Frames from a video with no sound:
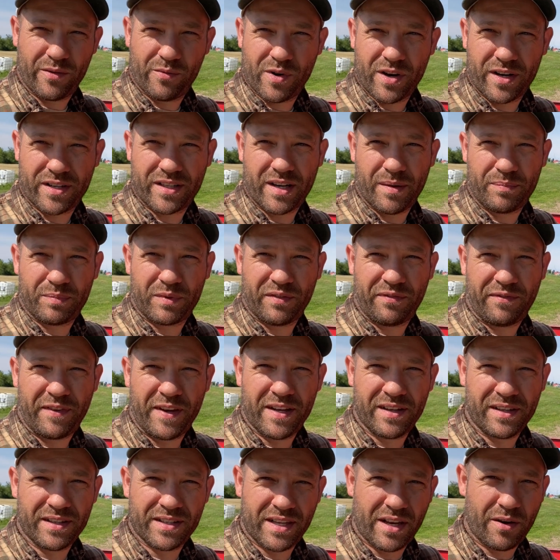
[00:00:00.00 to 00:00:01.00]
worked up the
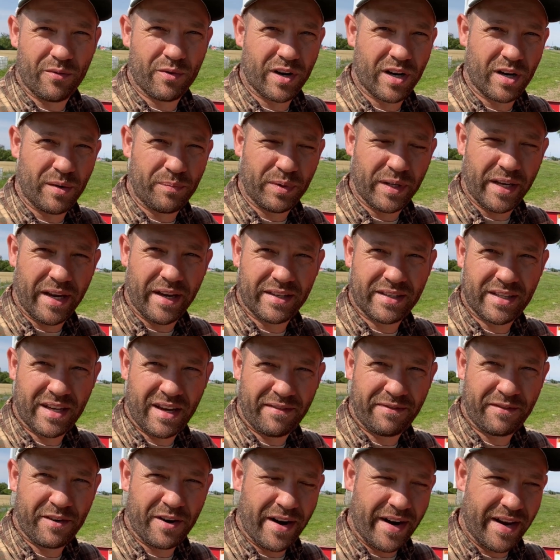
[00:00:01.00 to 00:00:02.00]
fields that we're going to plant
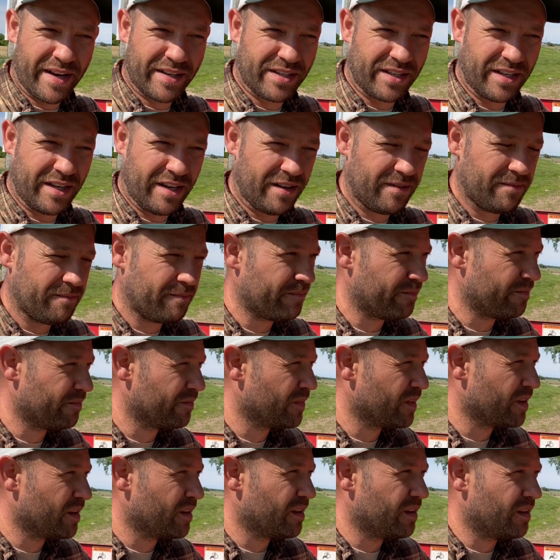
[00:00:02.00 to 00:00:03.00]
Teff grass in
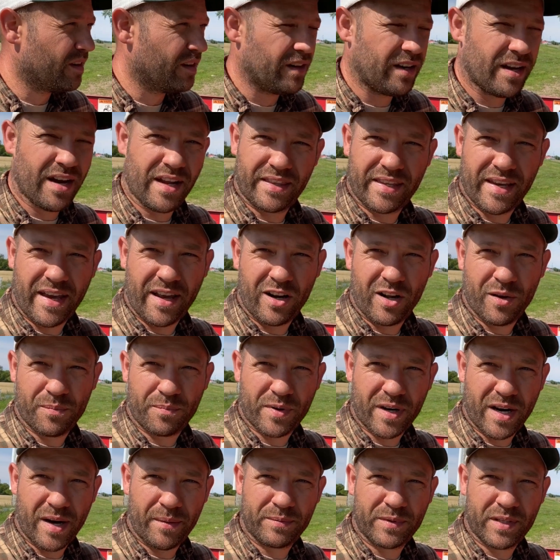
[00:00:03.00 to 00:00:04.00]
and got that all
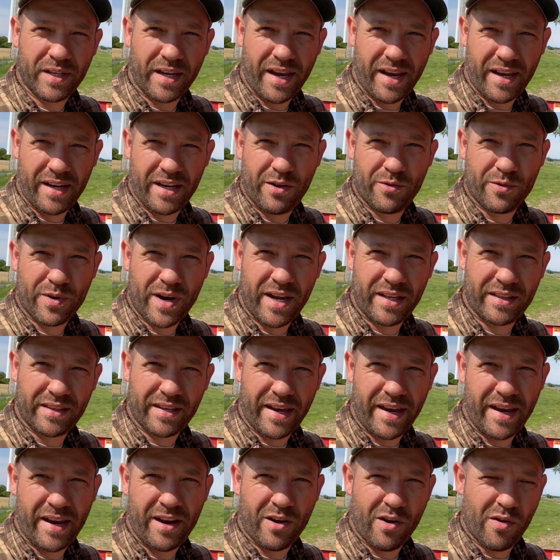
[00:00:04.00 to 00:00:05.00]
prepped, and he raked the
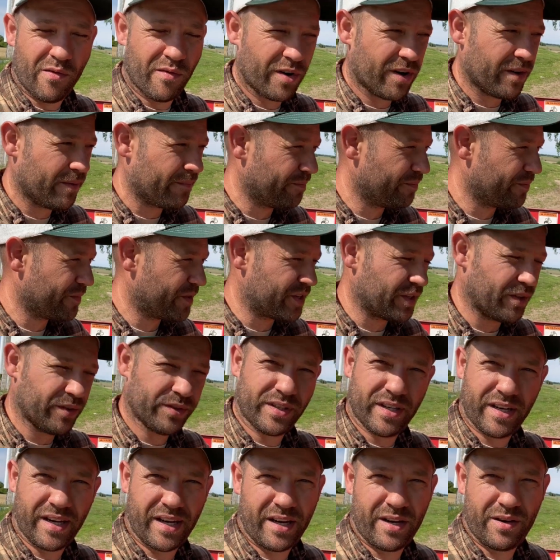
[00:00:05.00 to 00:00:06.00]
hay over. So
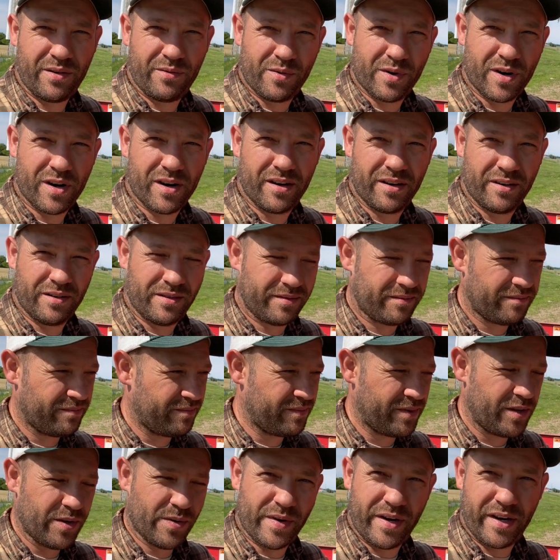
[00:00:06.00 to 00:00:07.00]
today we're
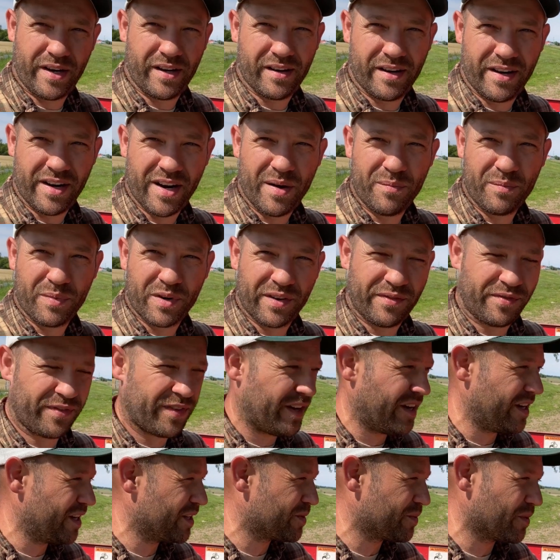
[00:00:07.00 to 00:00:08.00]
doing a number of
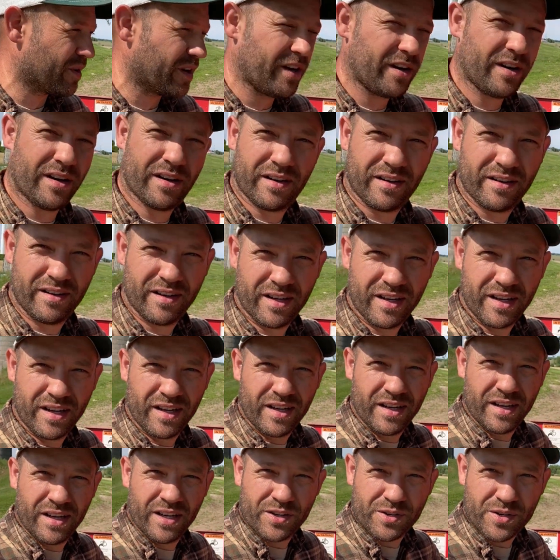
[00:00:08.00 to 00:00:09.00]
things. We're going to
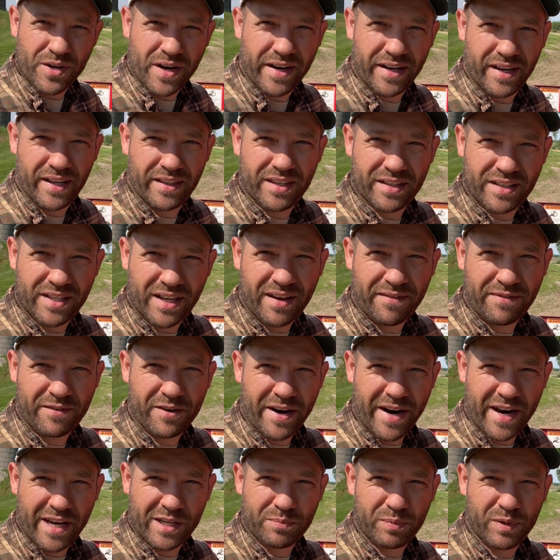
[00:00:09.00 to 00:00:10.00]
try to get the Teff
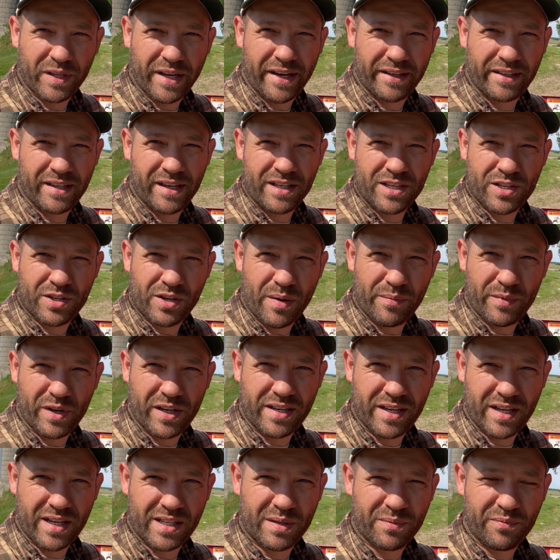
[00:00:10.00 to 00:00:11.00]
grass planted, so I'm going to
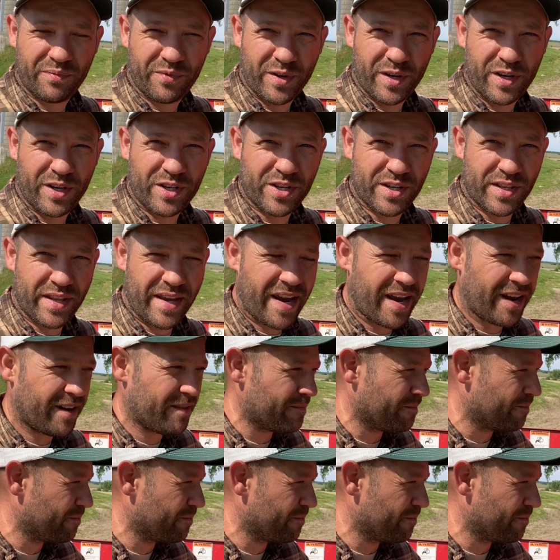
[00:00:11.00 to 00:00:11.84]
take some footage of that,